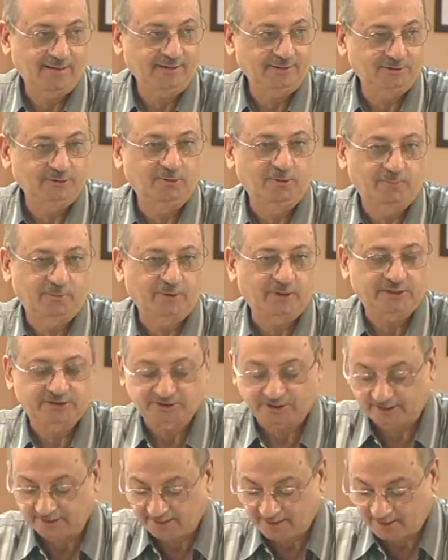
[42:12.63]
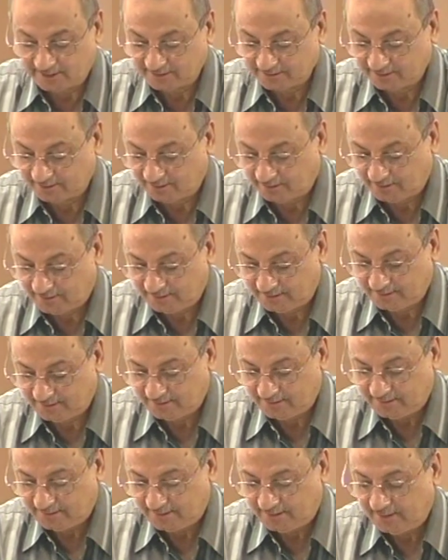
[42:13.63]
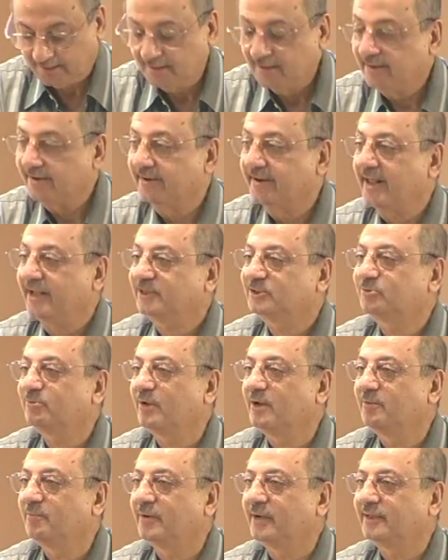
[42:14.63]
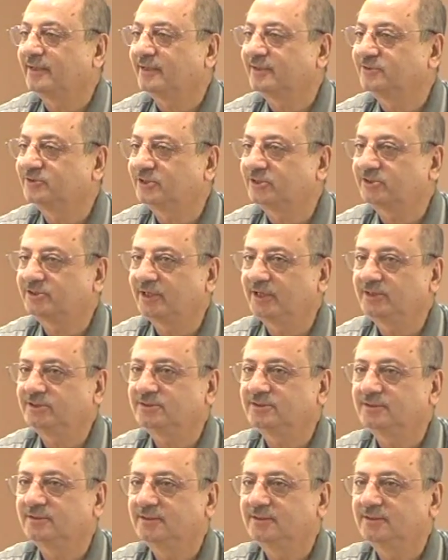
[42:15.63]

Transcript: You will put a shadda and dal. Next one, brothers and sisters.